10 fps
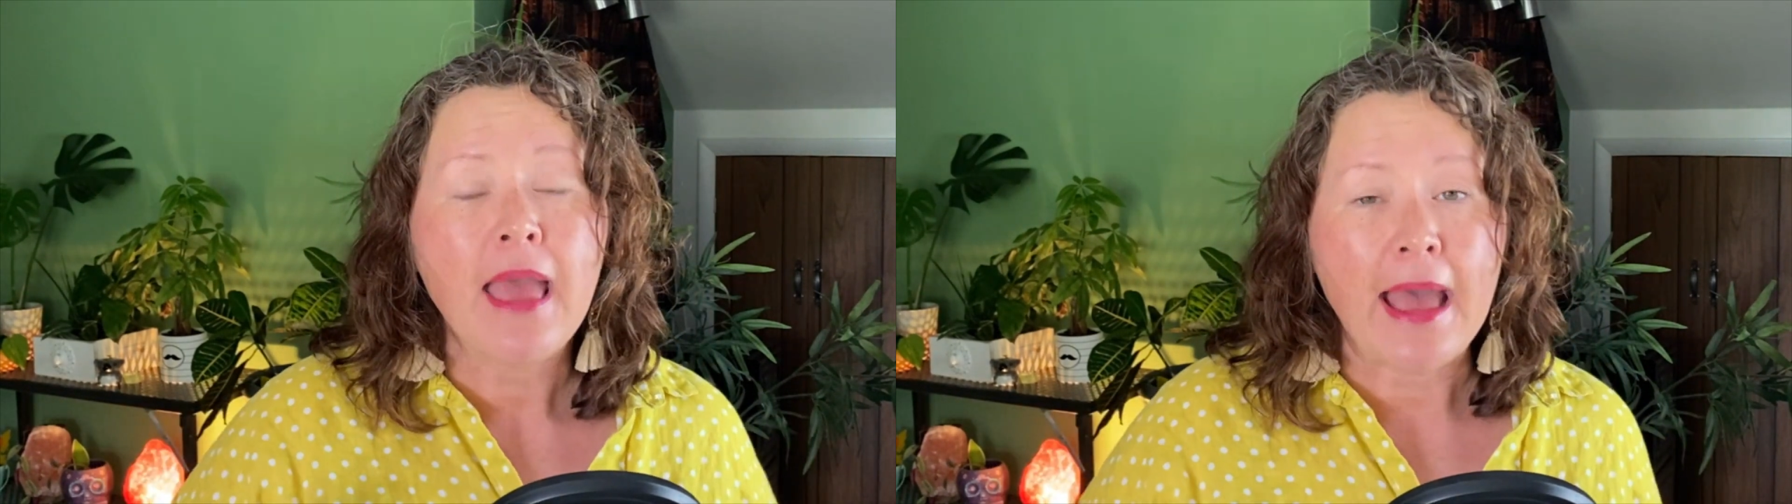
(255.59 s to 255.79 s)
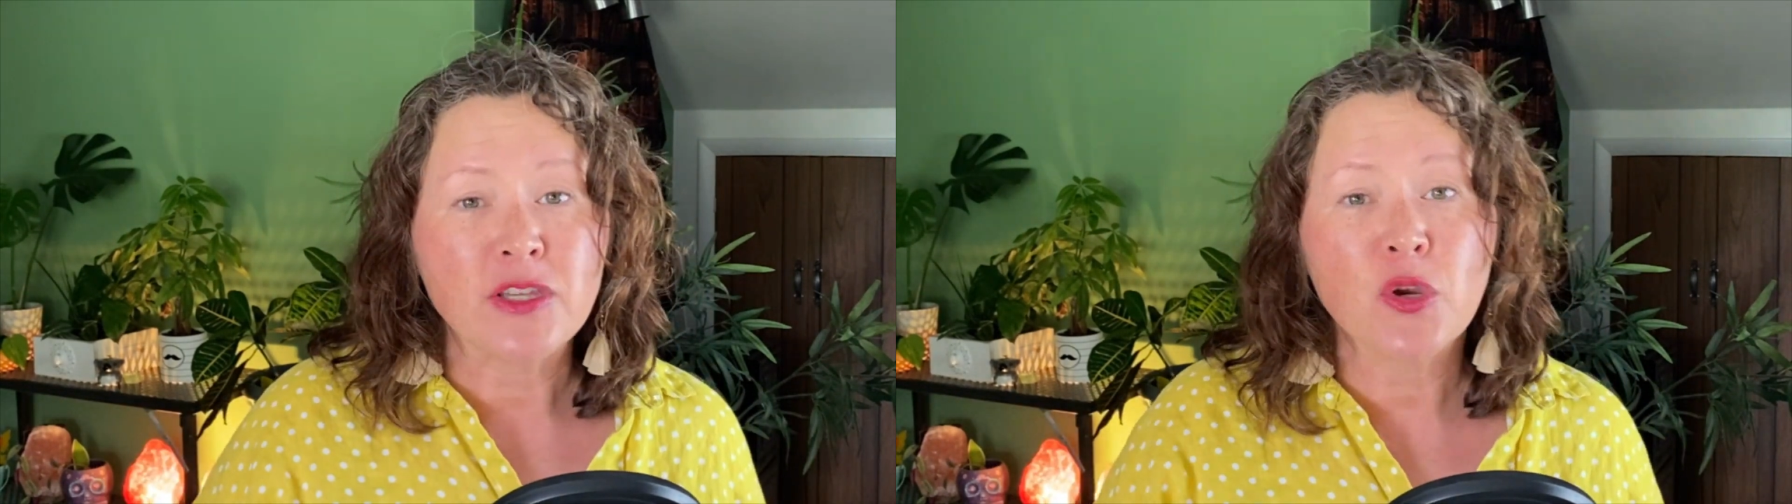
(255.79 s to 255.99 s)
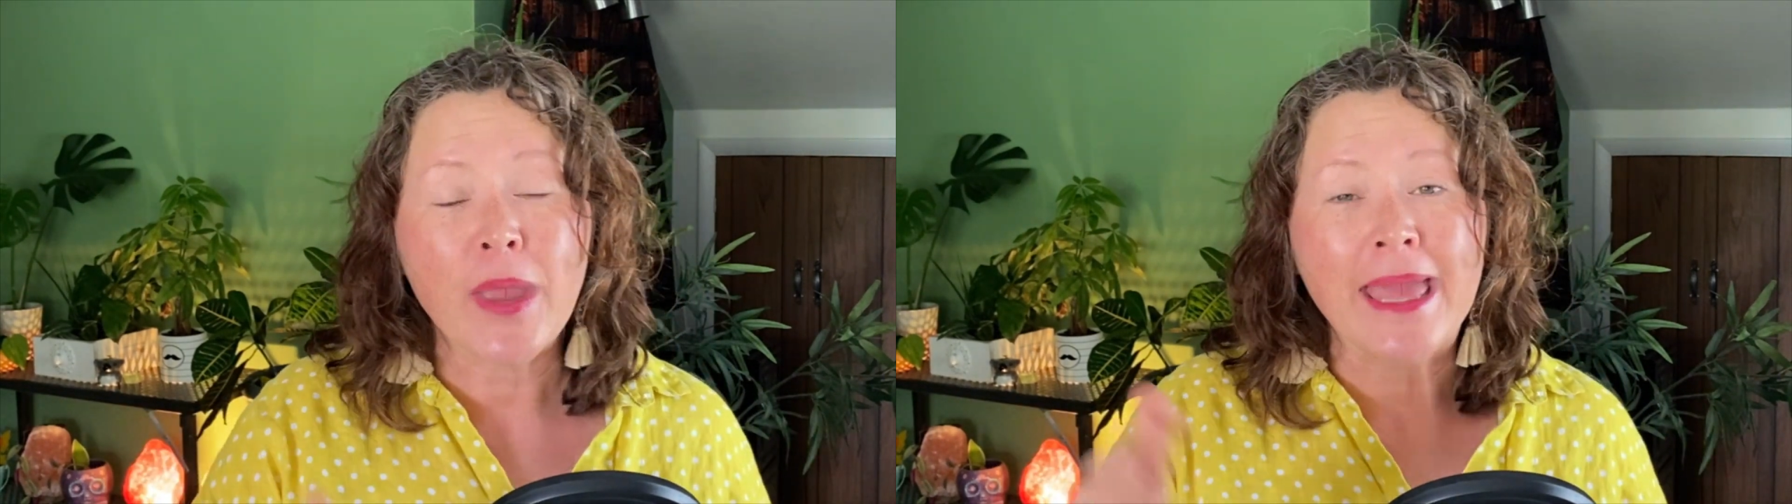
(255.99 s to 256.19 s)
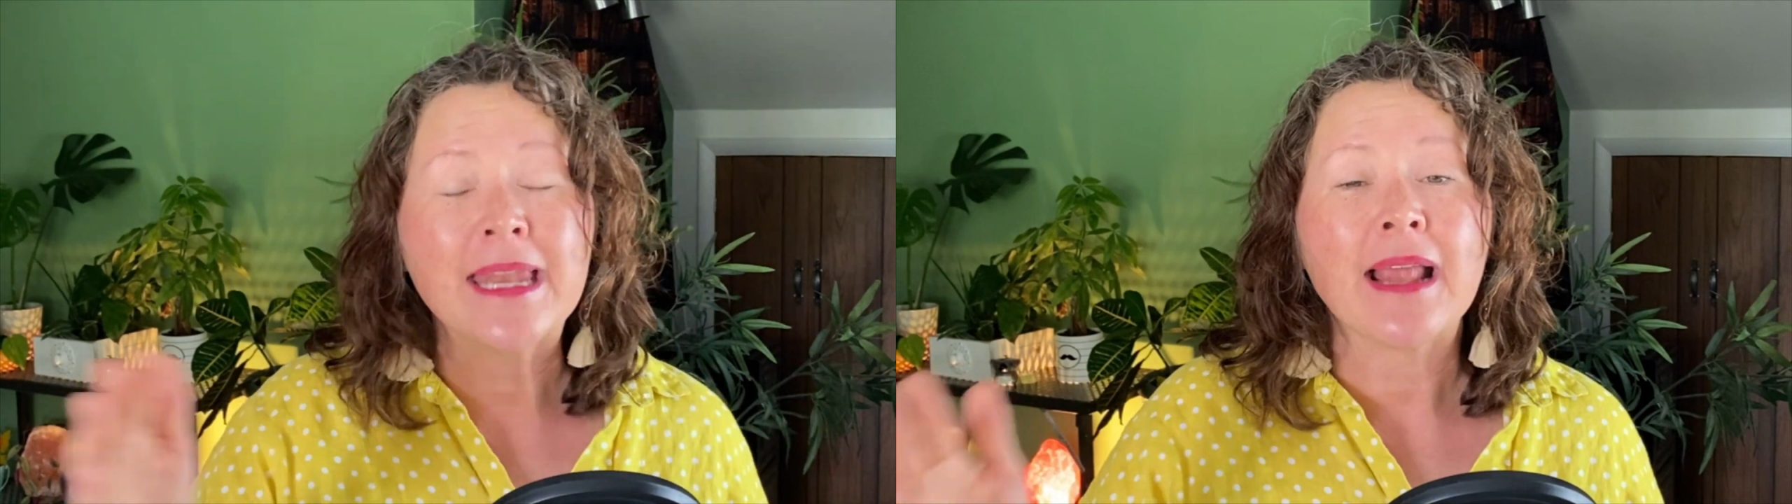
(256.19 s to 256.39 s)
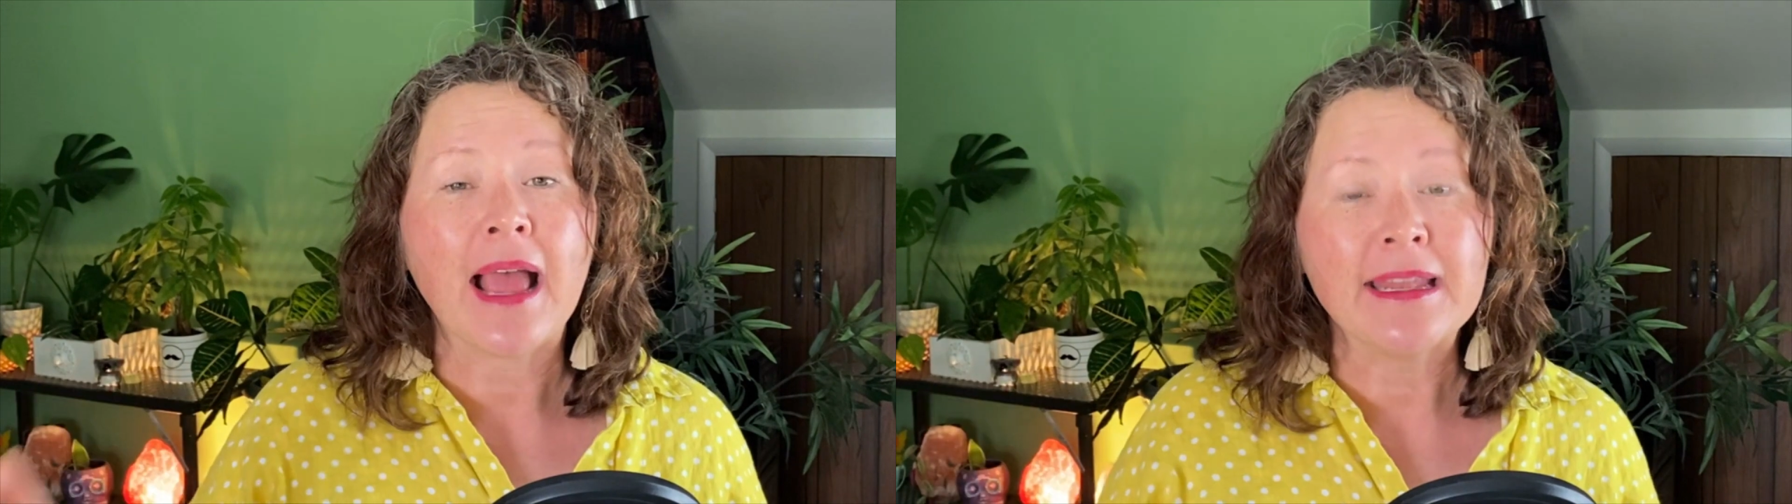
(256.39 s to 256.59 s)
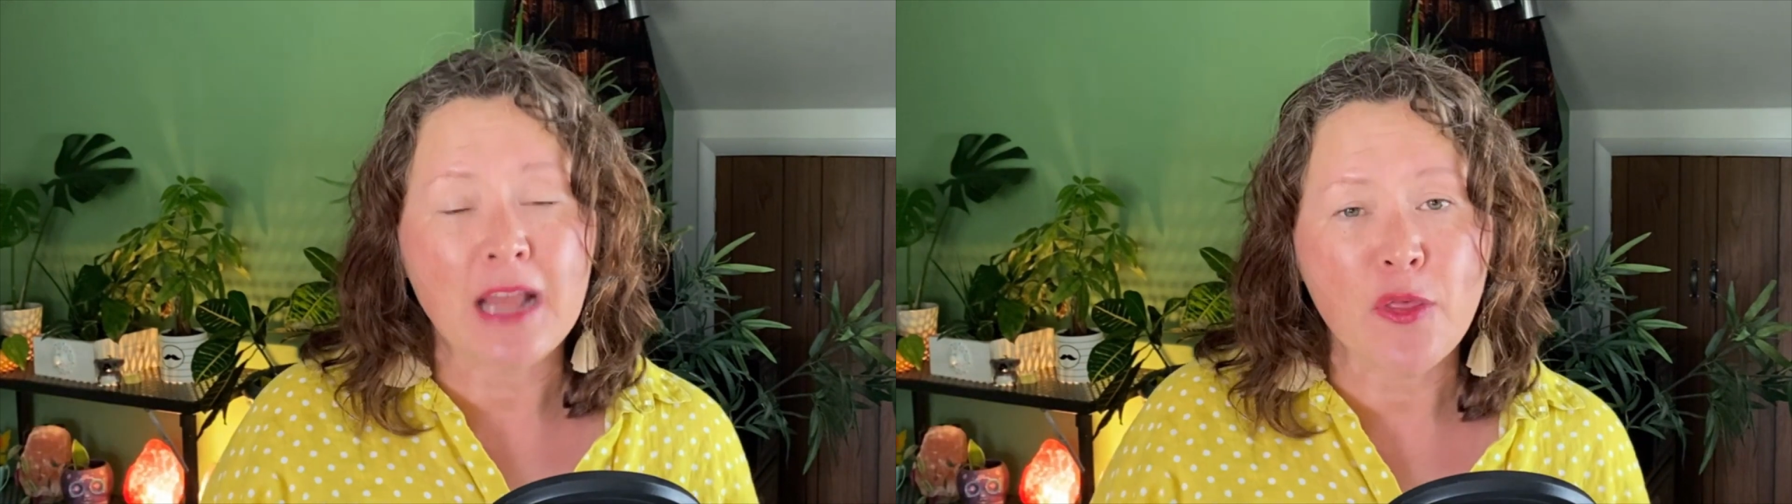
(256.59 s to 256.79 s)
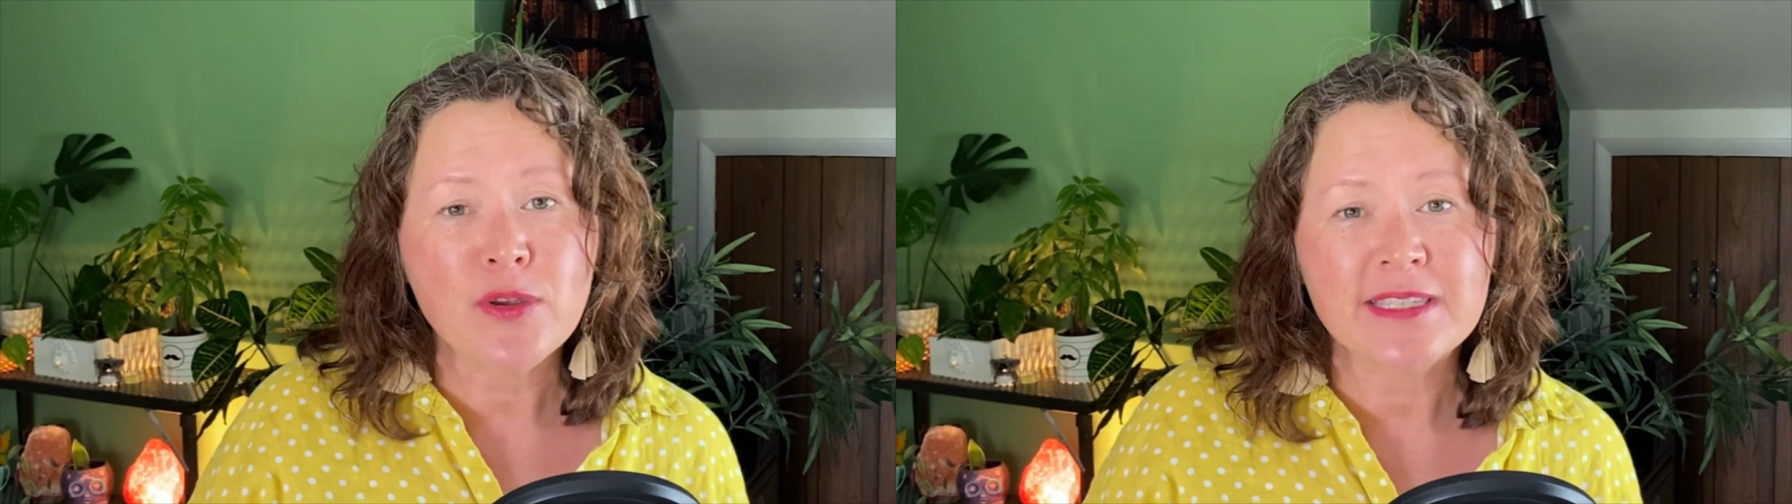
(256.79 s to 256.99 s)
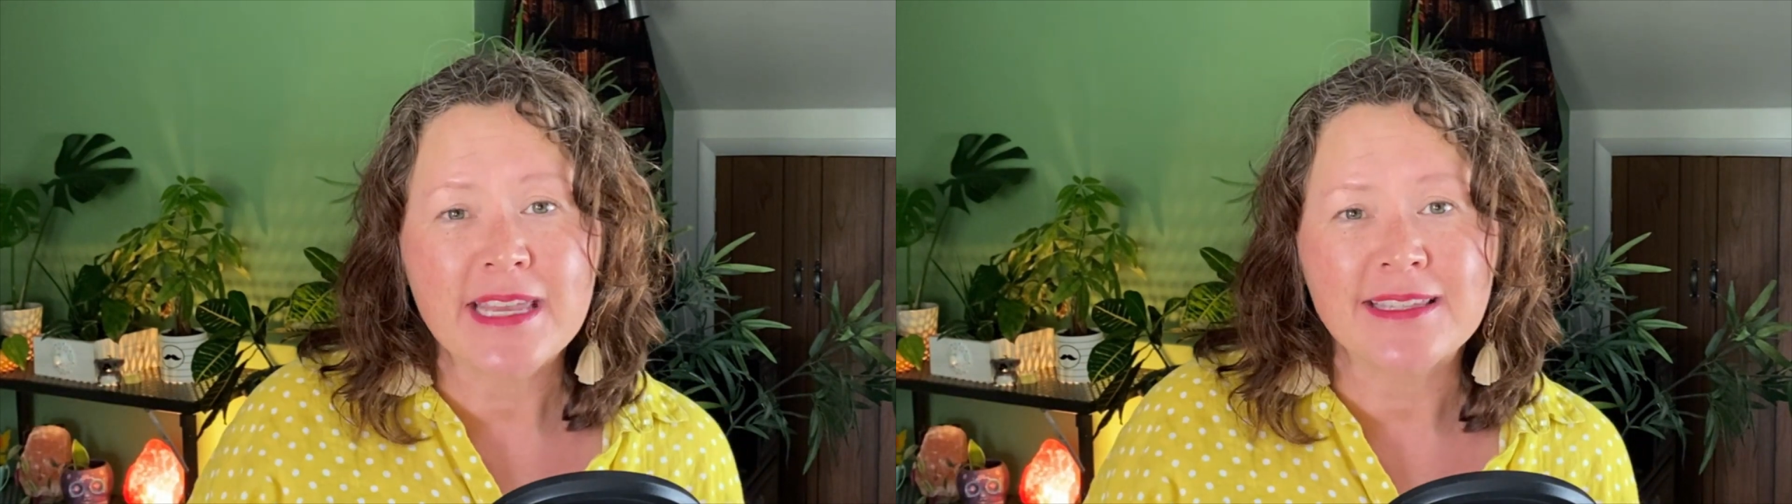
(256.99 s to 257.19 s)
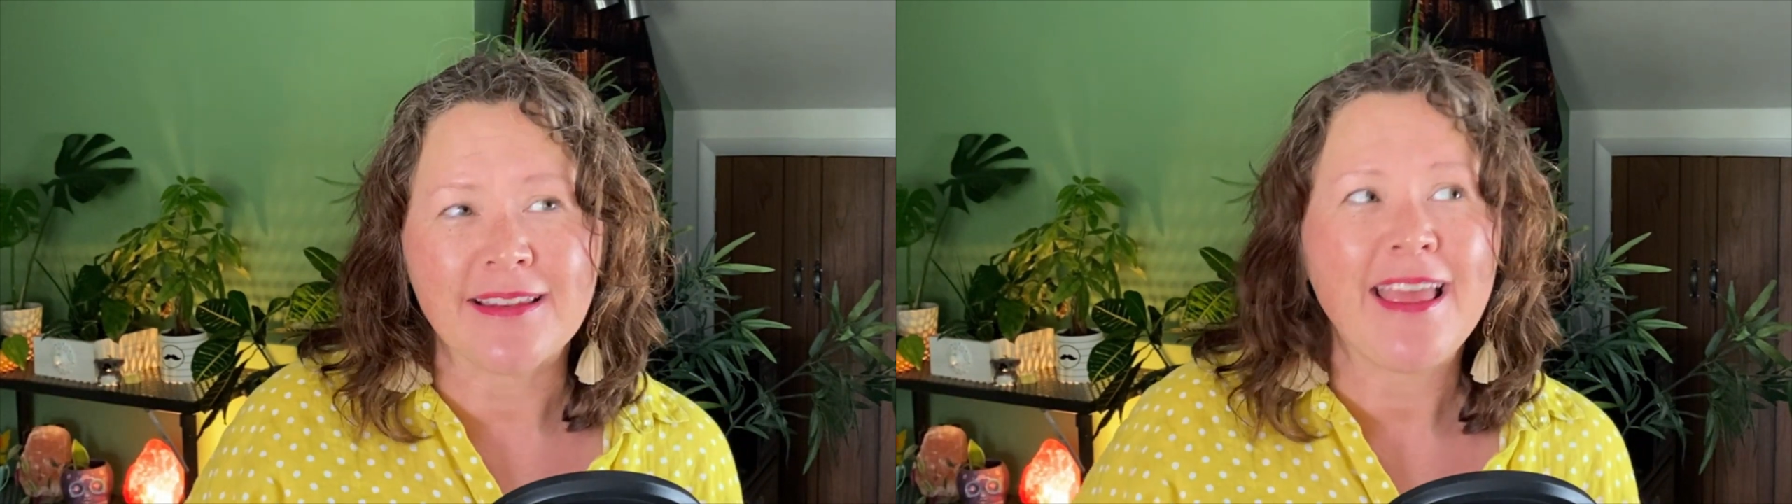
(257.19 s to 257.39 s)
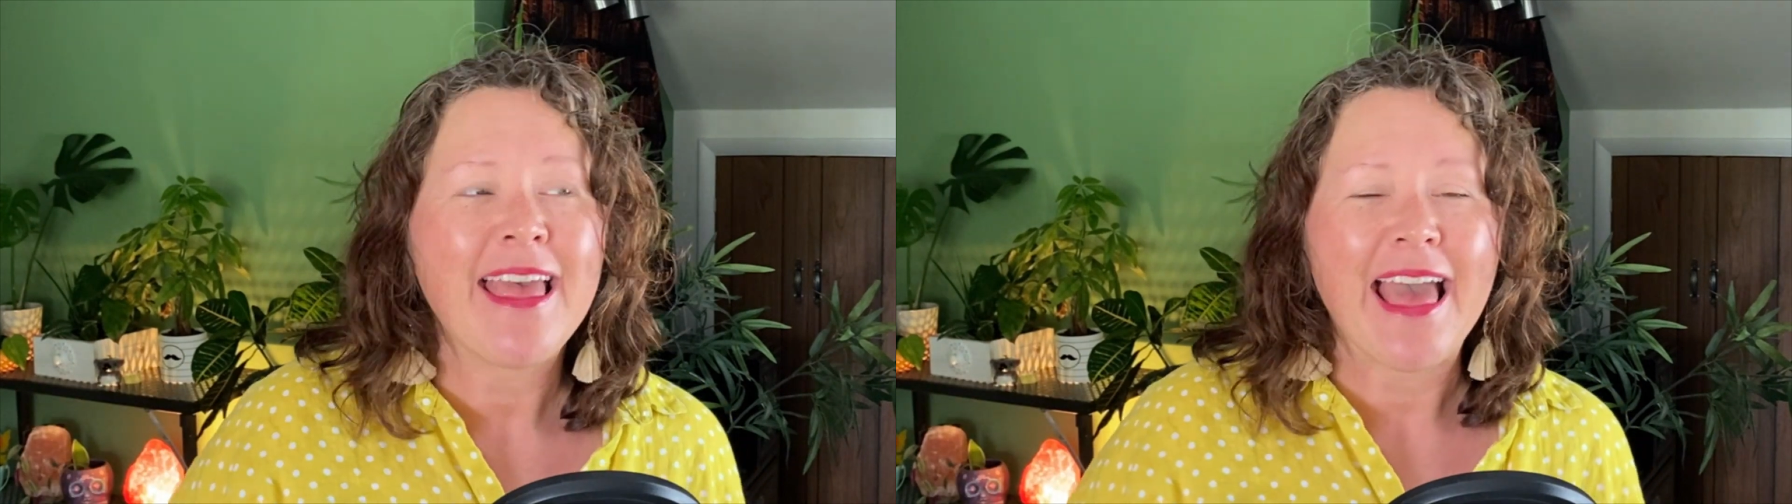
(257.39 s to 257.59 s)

as you're in another season.